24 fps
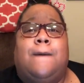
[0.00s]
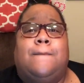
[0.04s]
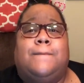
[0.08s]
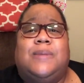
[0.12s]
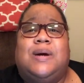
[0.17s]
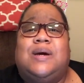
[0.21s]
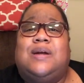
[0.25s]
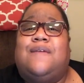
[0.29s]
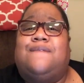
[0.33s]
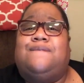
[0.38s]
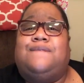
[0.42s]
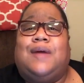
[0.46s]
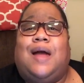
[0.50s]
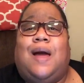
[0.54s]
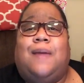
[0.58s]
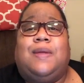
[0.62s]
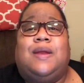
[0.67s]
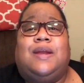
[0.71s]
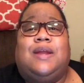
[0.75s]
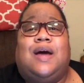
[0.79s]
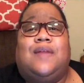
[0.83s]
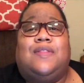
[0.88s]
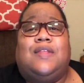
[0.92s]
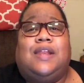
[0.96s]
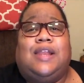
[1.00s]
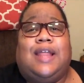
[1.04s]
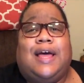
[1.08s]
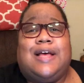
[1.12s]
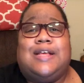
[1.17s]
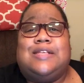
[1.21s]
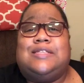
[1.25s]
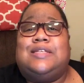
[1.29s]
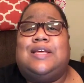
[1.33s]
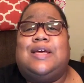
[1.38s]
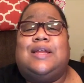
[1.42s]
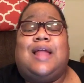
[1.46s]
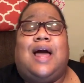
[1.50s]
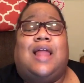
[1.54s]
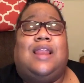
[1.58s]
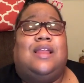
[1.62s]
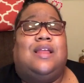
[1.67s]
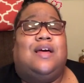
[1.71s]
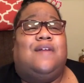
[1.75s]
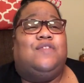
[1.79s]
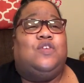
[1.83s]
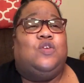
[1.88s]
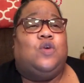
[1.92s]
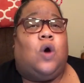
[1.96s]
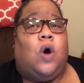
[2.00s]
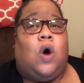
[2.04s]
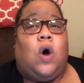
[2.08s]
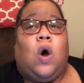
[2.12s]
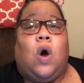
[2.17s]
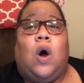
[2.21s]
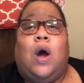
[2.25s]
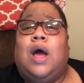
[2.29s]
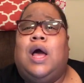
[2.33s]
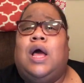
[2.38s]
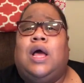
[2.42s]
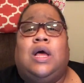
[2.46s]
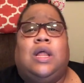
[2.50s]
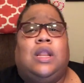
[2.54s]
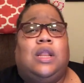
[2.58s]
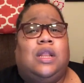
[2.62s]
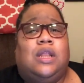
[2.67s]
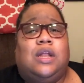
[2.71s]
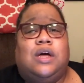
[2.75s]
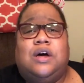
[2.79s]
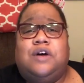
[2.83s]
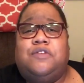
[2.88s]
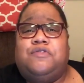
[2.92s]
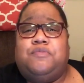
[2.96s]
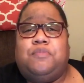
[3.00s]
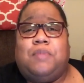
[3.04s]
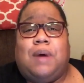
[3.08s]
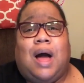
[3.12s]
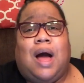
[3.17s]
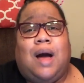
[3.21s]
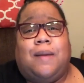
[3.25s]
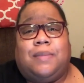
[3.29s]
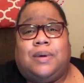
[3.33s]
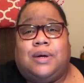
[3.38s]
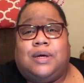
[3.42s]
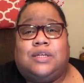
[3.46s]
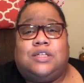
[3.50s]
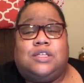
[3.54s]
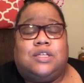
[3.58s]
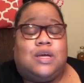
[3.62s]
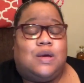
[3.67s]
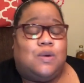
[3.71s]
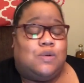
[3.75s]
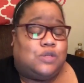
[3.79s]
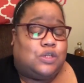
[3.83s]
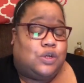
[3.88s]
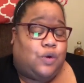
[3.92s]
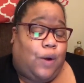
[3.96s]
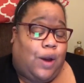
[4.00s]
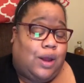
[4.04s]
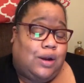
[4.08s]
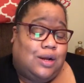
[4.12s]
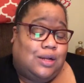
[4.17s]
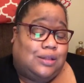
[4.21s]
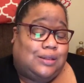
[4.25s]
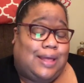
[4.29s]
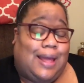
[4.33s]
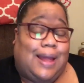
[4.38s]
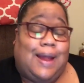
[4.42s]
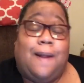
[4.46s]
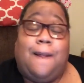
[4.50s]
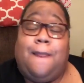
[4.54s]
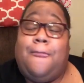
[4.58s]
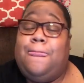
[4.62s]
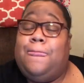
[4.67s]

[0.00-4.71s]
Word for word: but a family nonetheless and i love you all love mama so it was a great little thing